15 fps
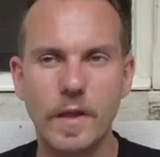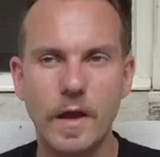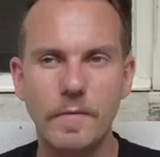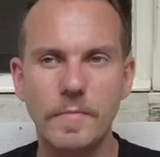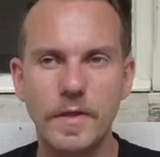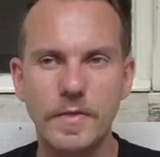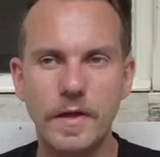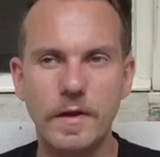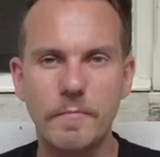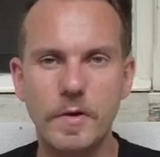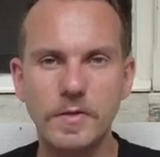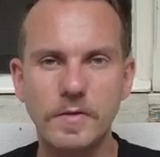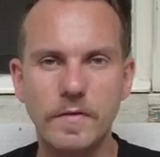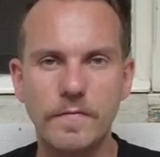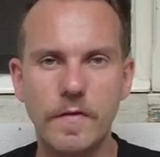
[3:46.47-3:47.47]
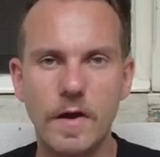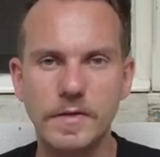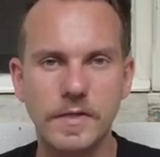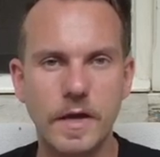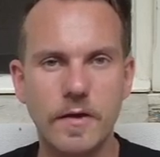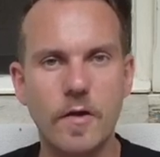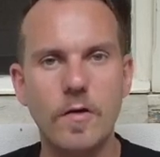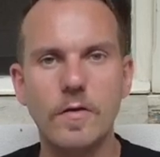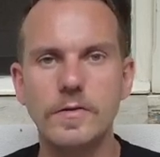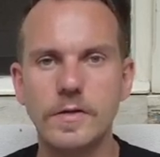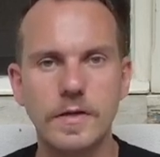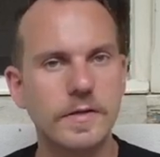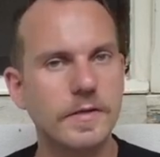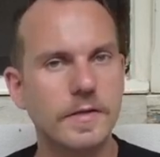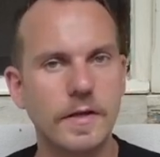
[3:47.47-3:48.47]
I mean that a bunch of
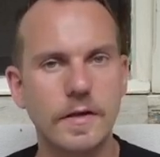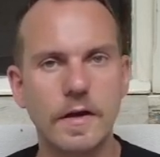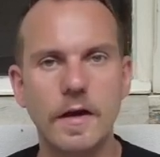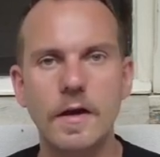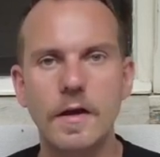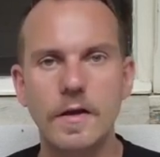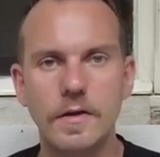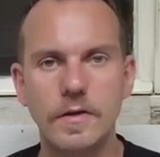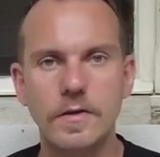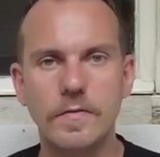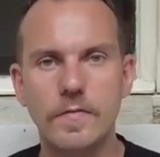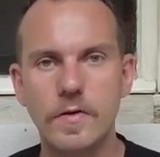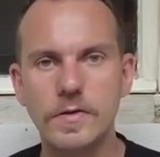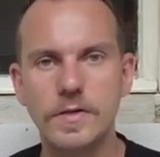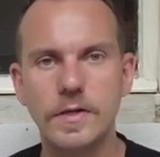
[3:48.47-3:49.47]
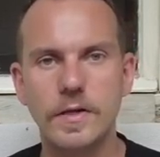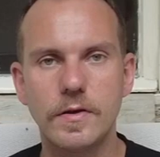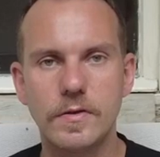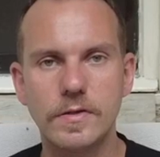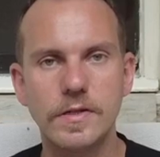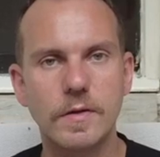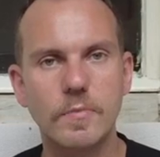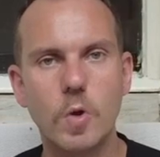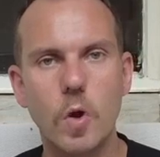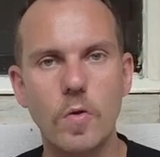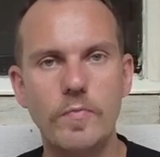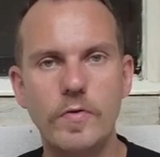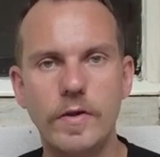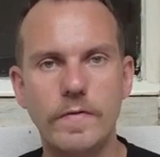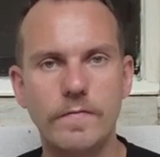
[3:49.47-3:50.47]
psychologists in a university or some
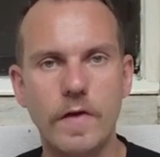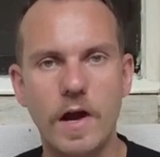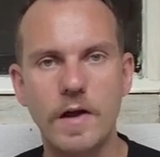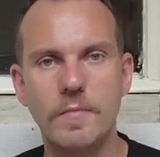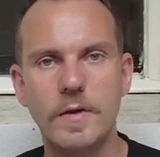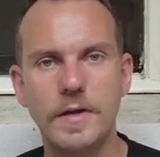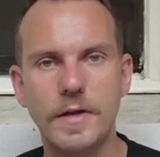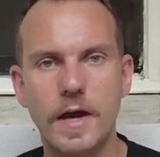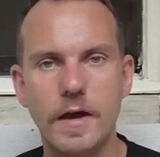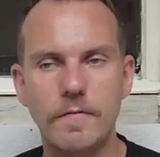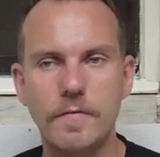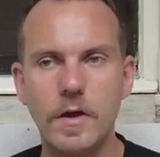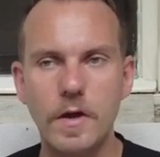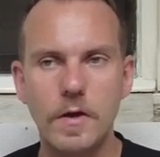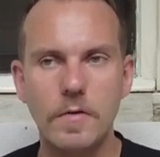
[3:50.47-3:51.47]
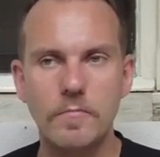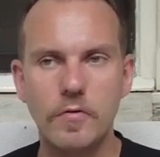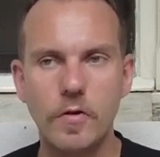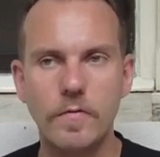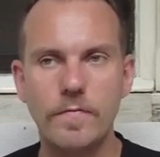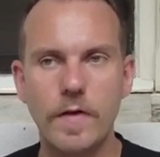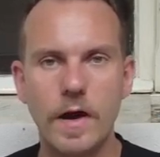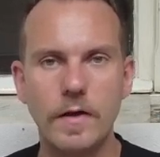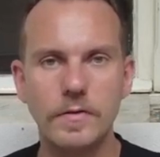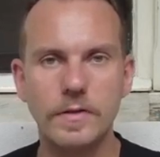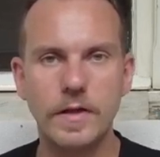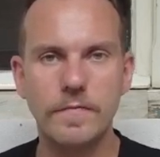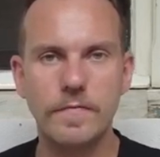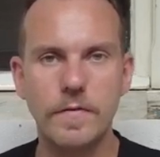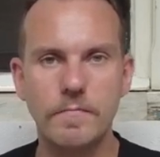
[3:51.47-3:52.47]
corporate environment have profiled
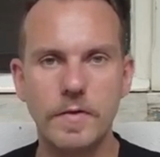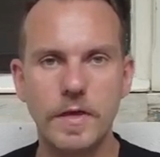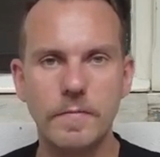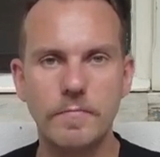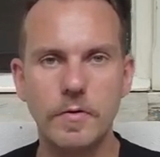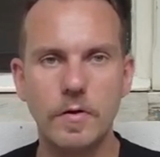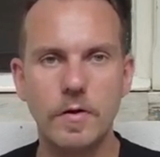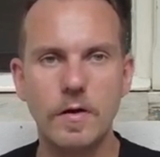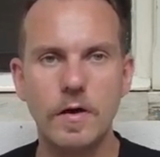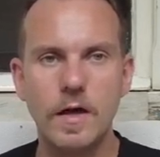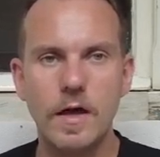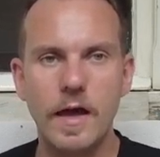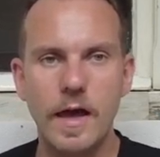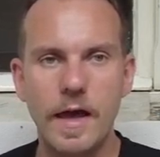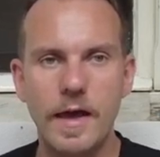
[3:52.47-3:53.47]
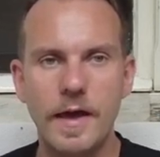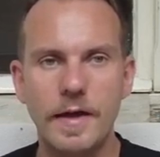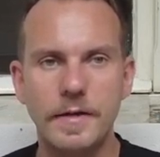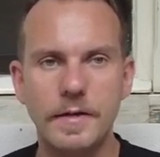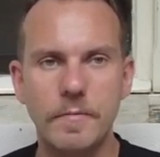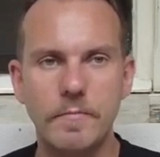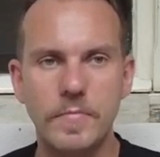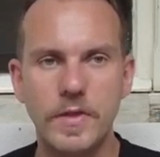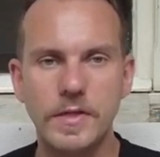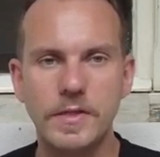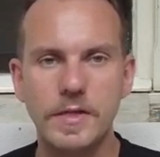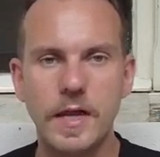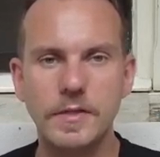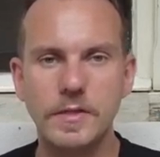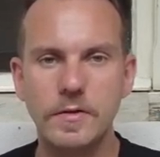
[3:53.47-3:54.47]
different people, and these
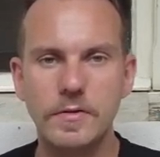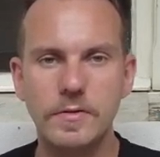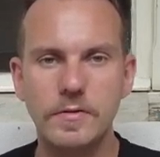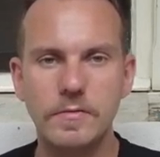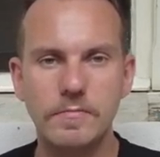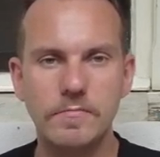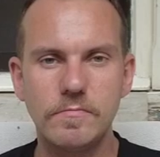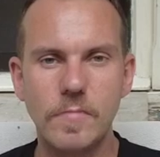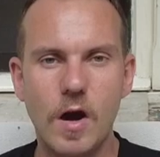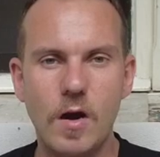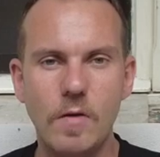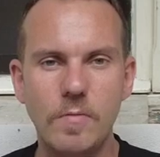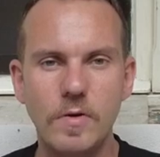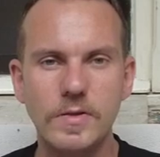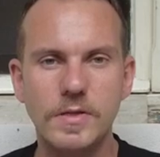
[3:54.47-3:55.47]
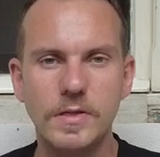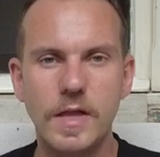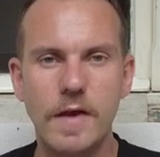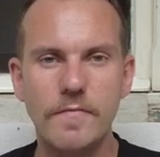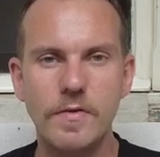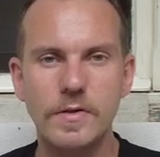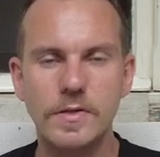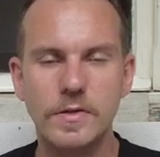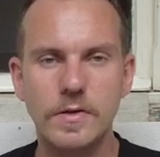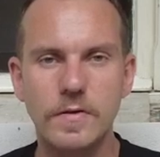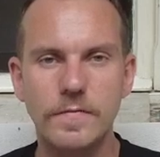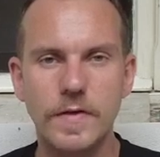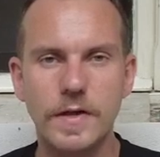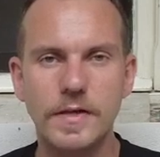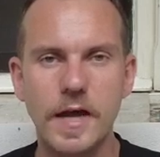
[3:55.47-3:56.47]
tests are almost never sort
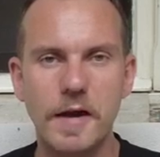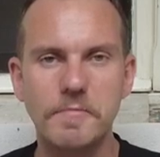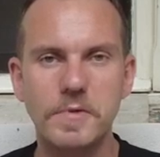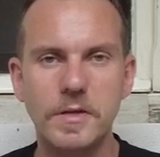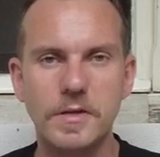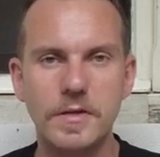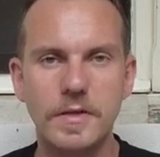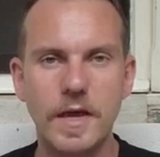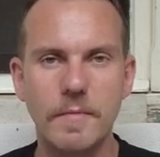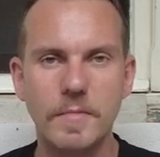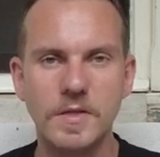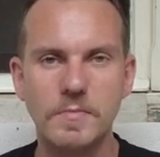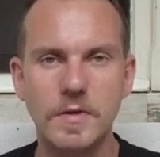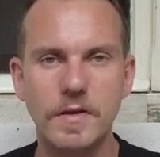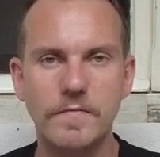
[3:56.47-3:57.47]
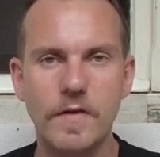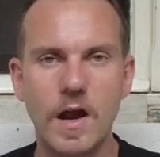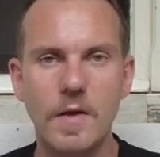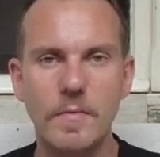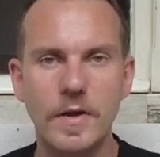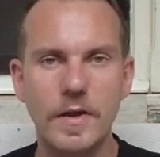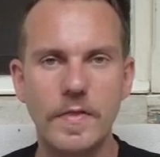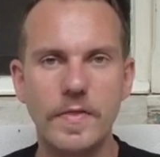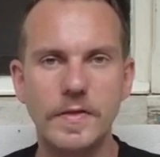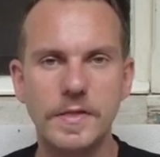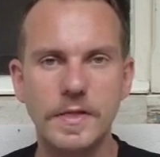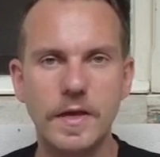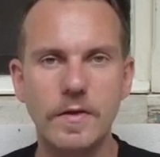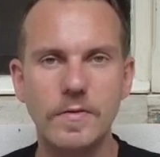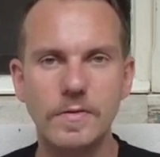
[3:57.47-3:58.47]
of adapted to the MSP environment and the
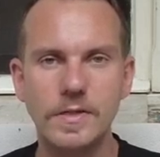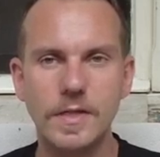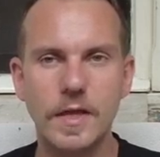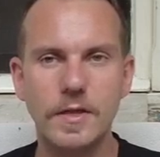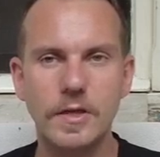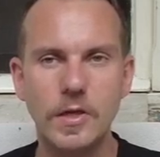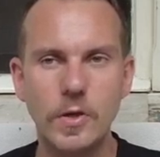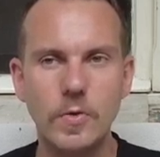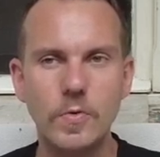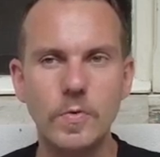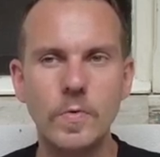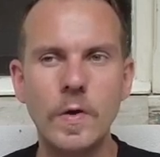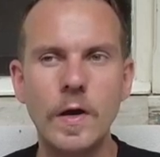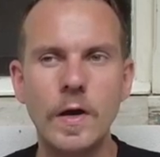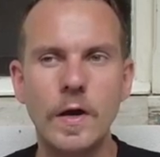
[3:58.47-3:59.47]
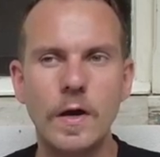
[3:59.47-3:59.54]
skills that you